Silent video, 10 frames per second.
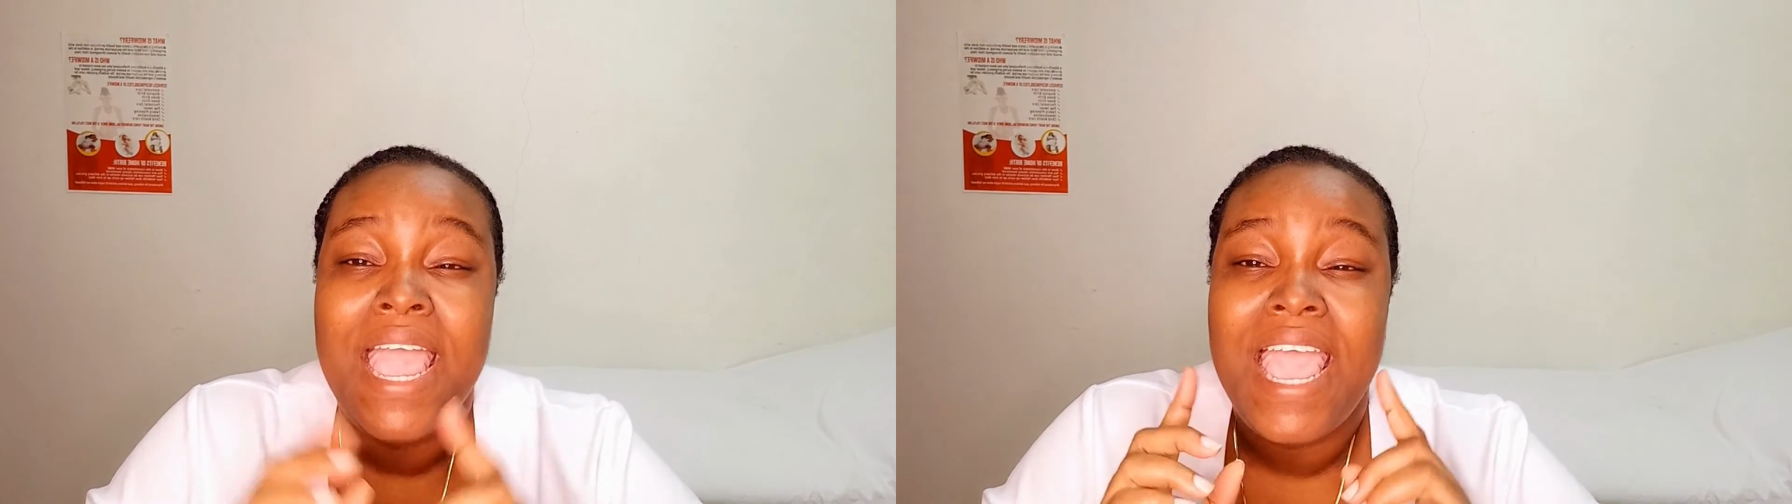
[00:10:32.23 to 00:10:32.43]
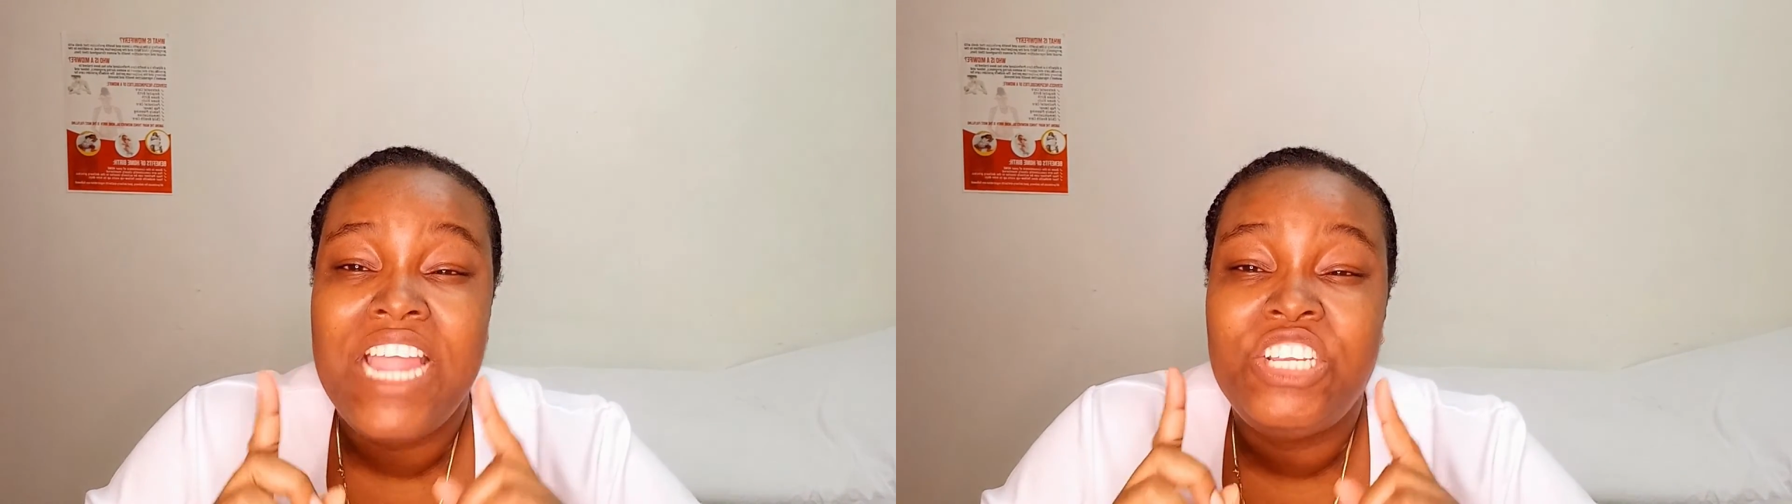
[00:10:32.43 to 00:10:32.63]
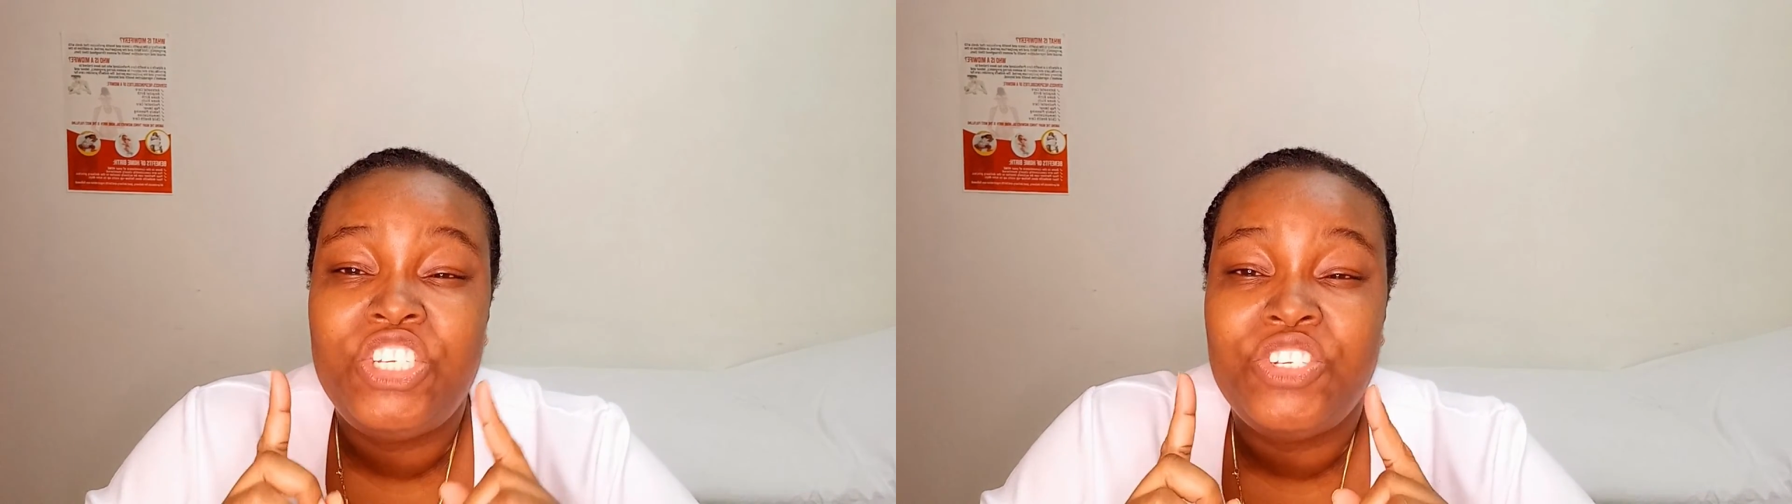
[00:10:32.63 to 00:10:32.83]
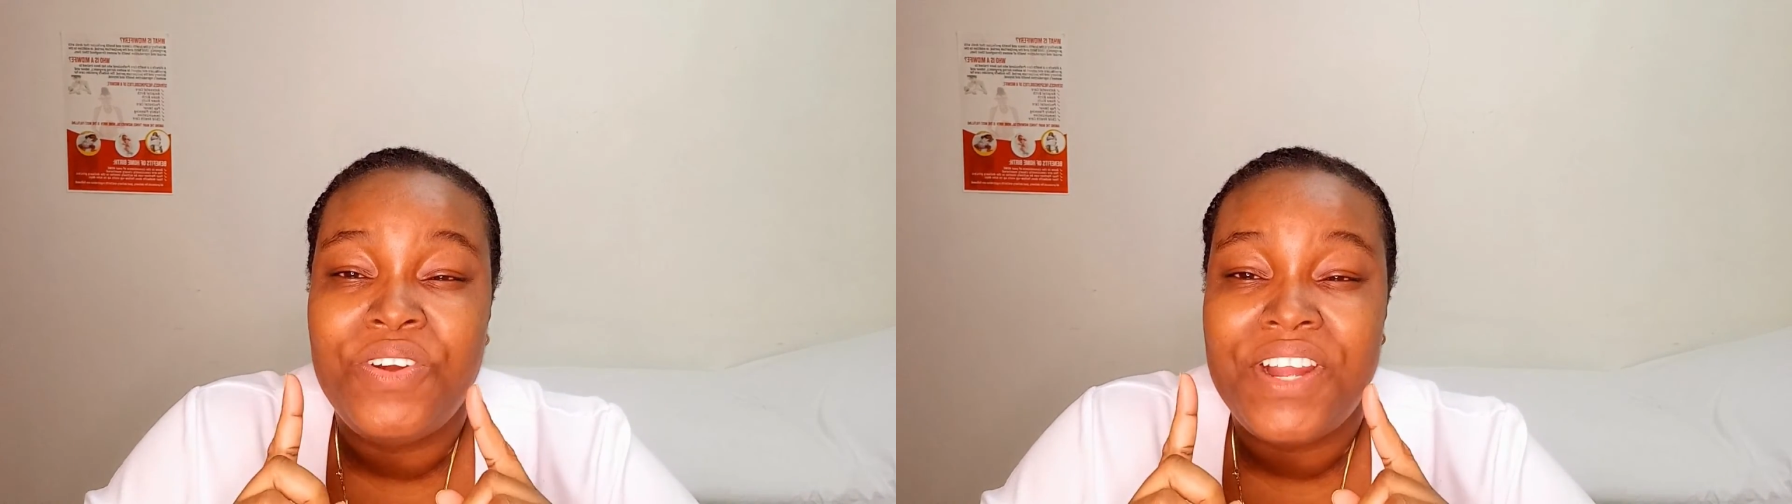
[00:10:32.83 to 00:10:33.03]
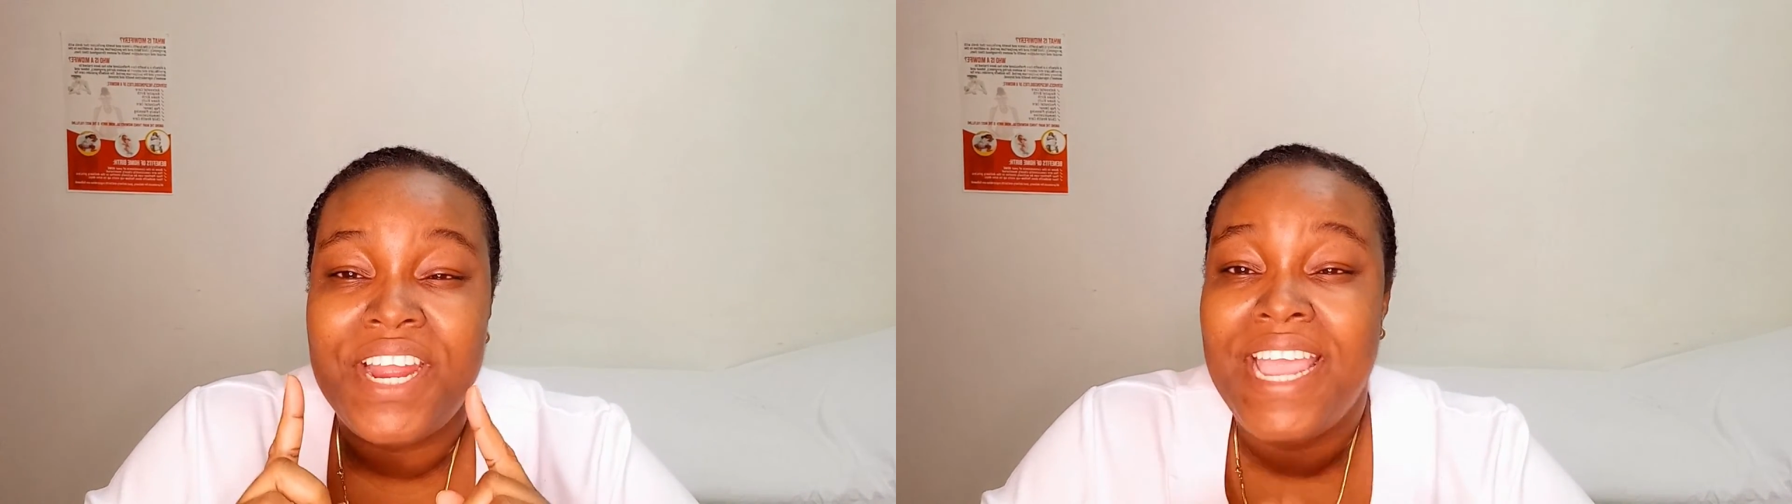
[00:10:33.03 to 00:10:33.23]

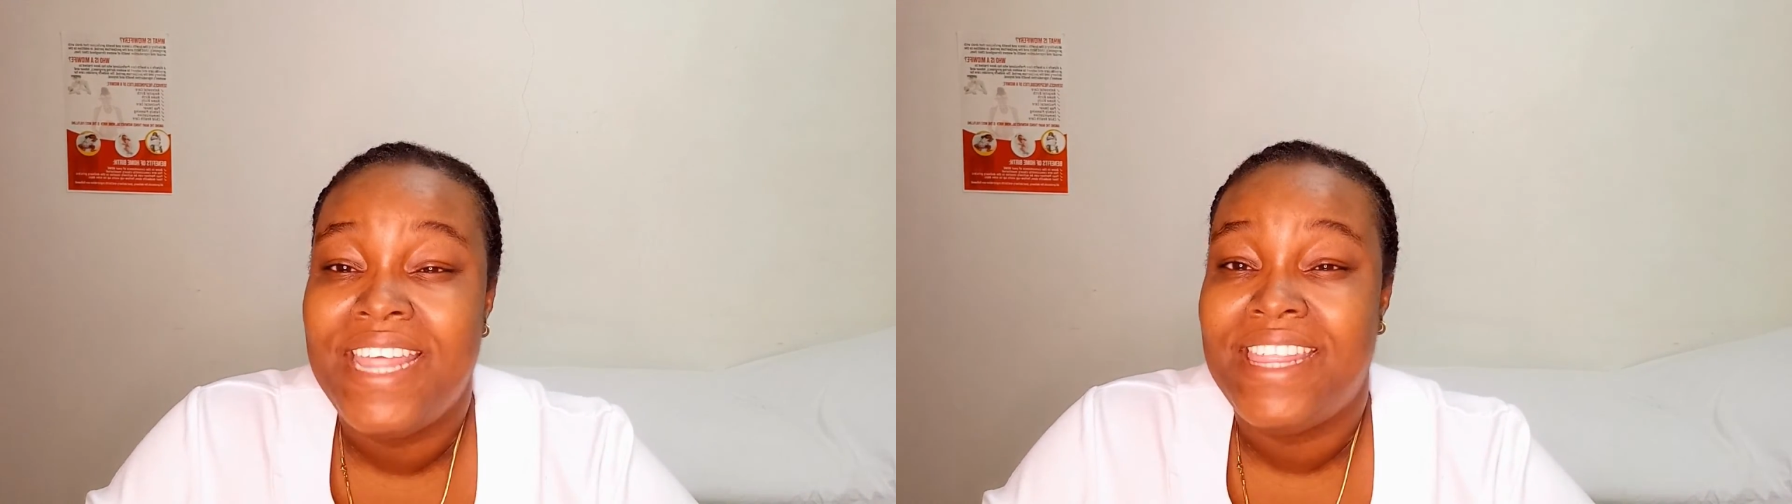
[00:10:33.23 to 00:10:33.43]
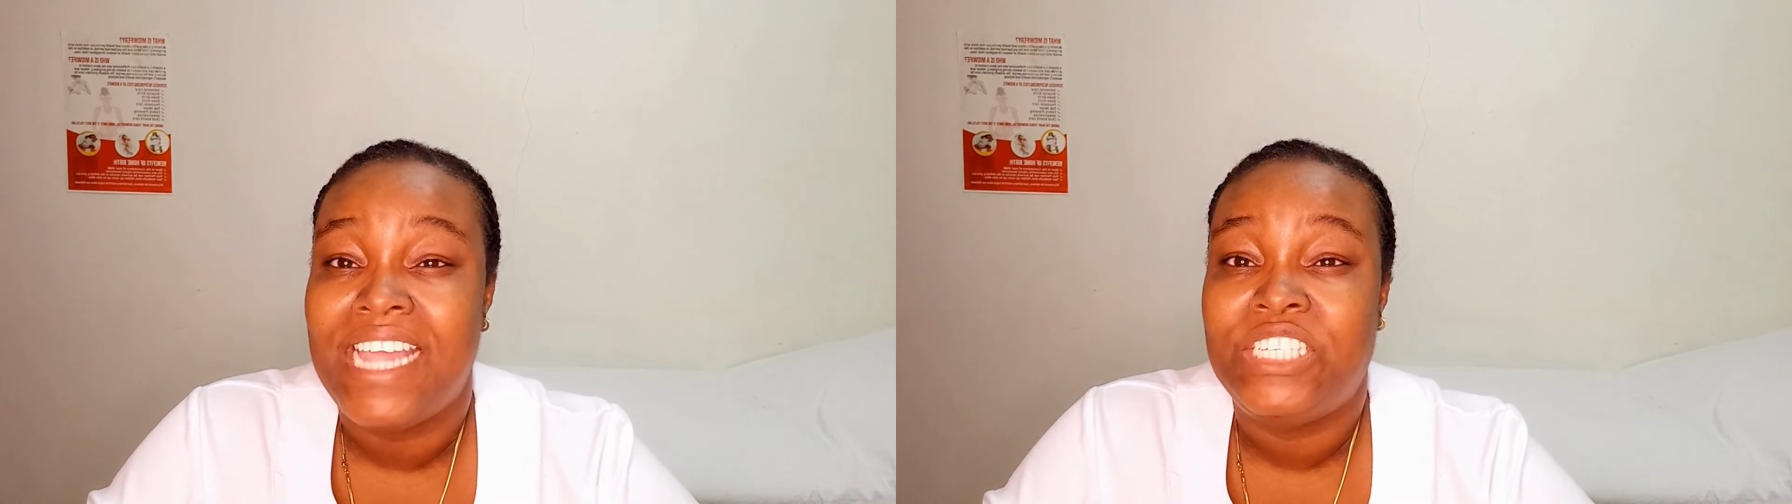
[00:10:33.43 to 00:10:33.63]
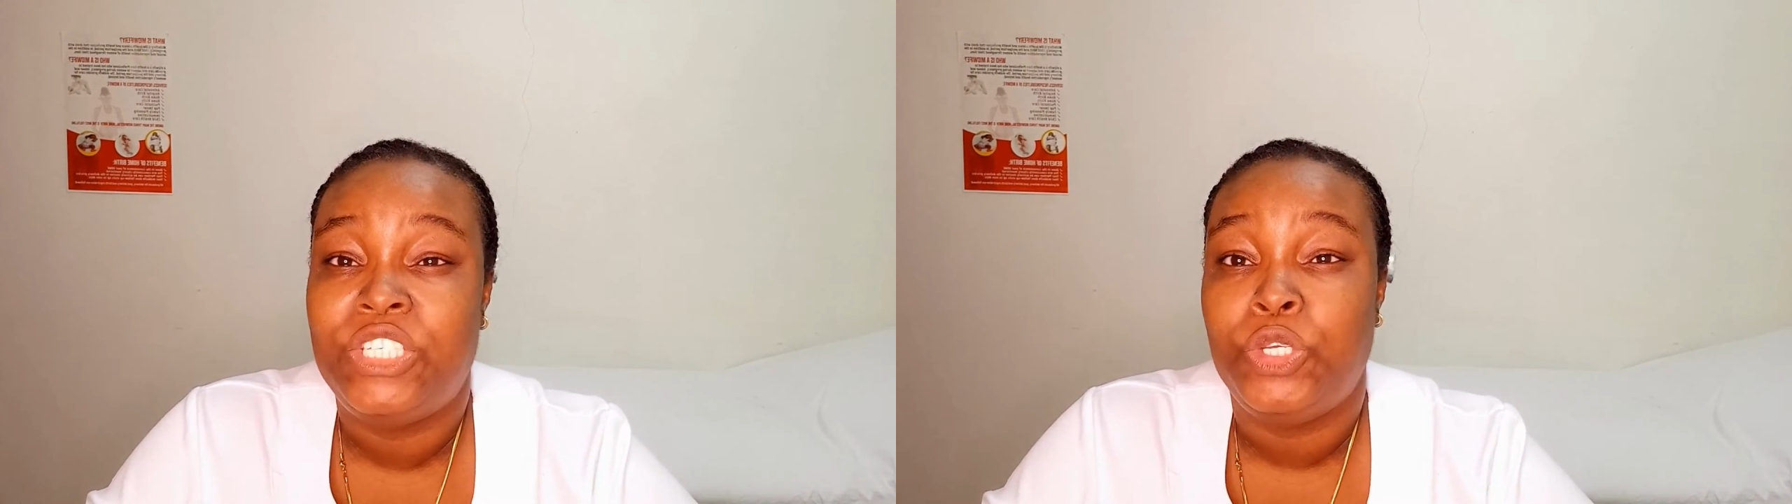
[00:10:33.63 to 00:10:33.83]
Ensure that